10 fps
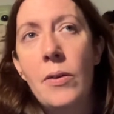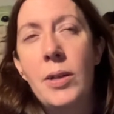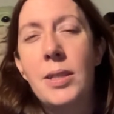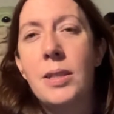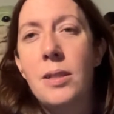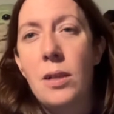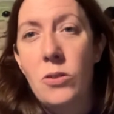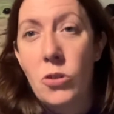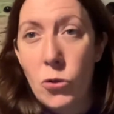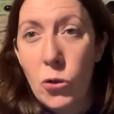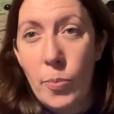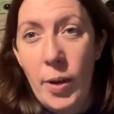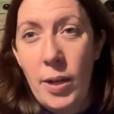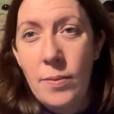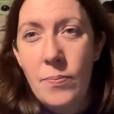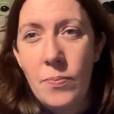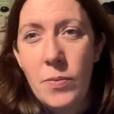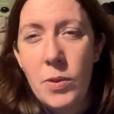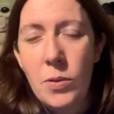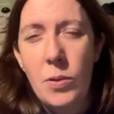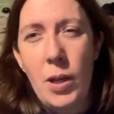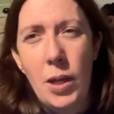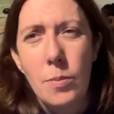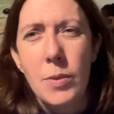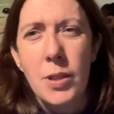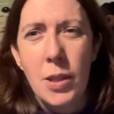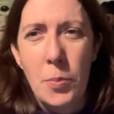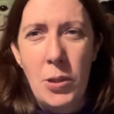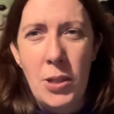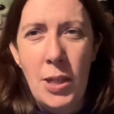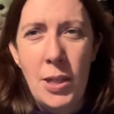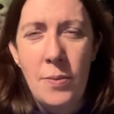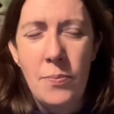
is such a trauma when it comes to the body,